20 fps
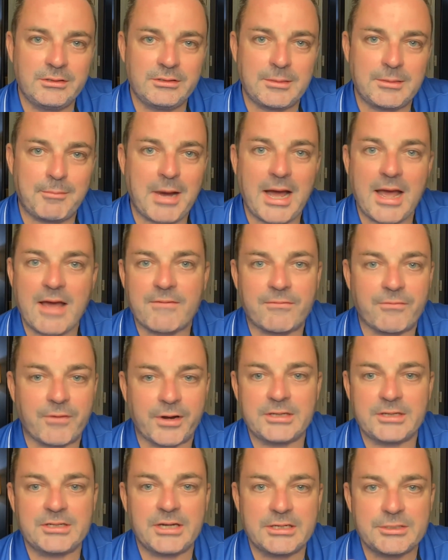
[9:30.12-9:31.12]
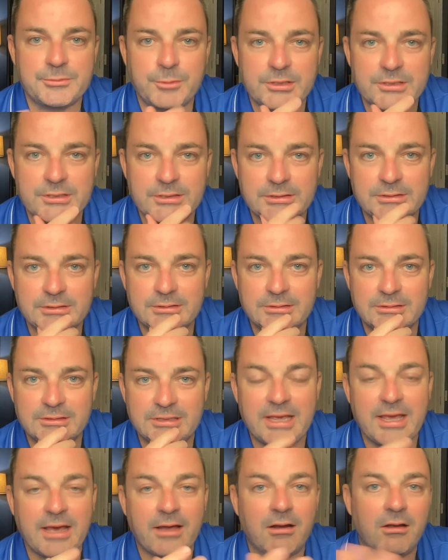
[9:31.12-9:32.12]
to buy a franchise business,
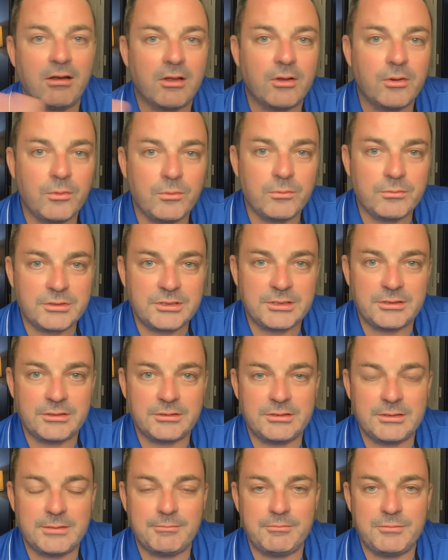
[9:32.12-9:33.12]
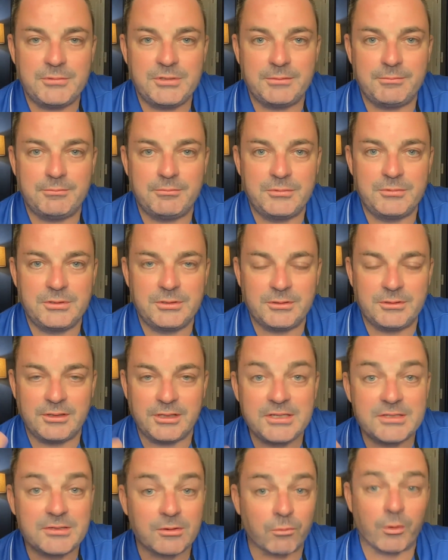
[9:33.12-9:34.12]
take out a loan to
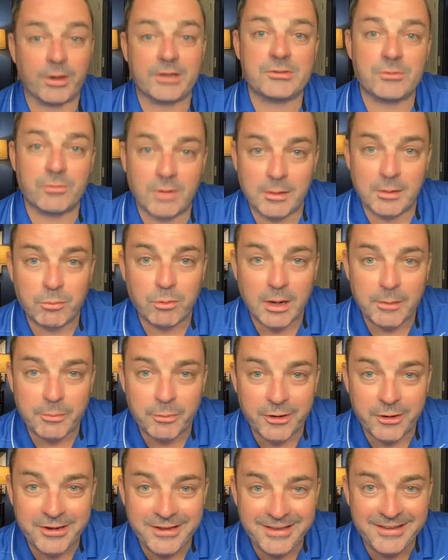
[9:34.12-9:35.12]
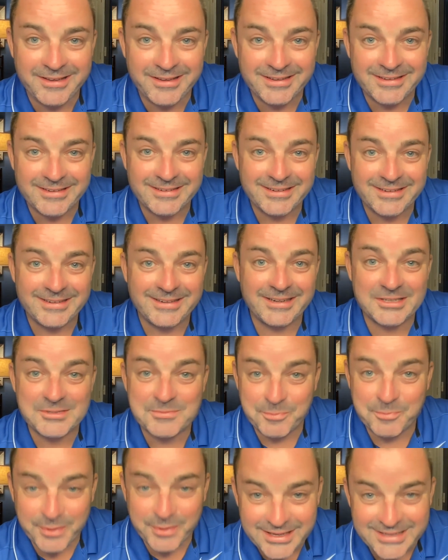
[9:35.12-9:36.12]
lease a restaurant property? It's
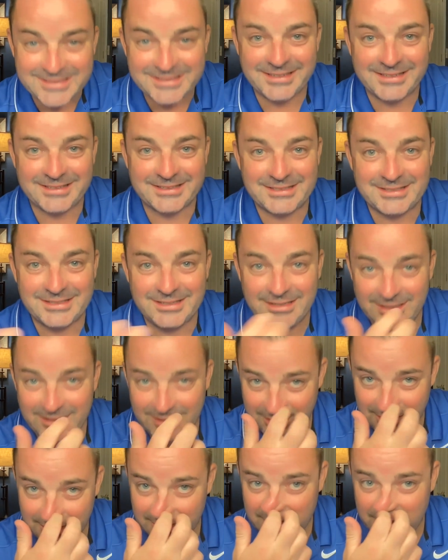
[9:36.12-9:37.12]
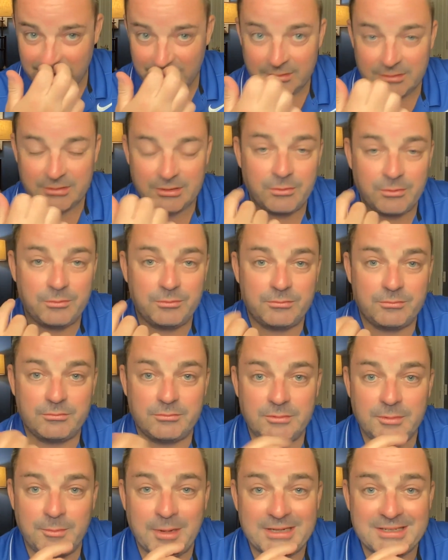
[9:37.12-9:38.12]
business. So
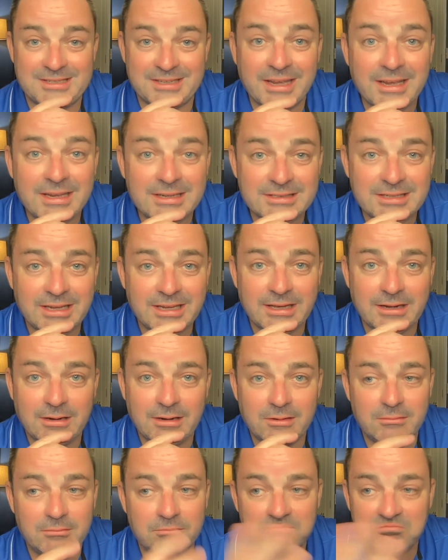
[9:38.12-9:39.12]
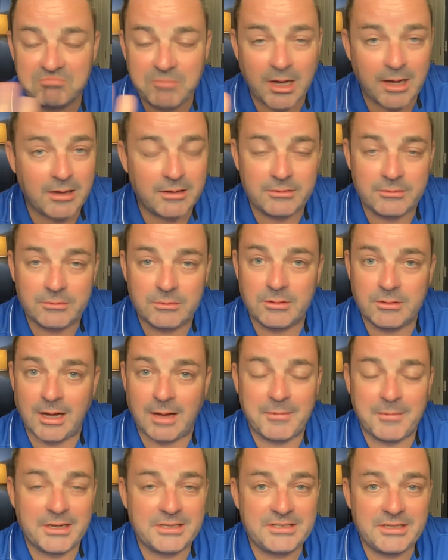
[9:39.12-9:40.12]
am I saying take out a loan? I'm
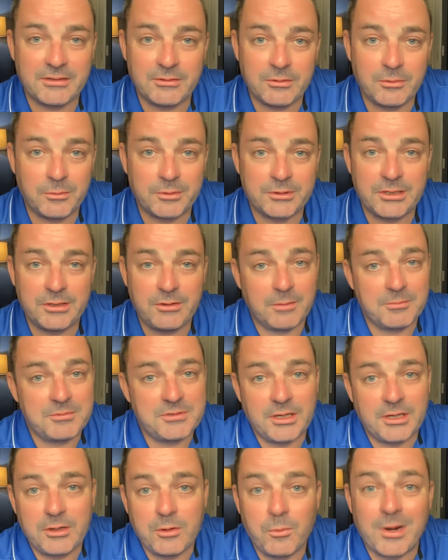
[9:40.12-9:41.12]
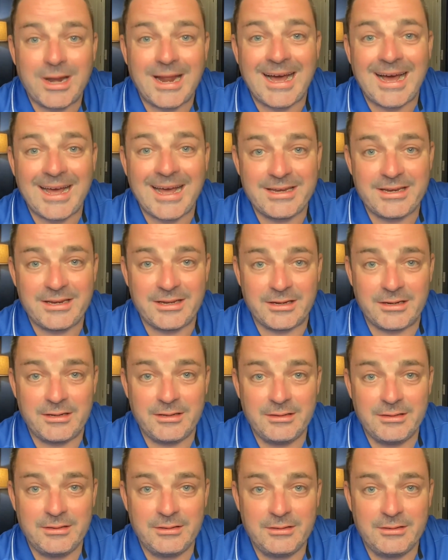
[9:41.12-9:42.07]
not telling you what to do. I'm telling you what I did.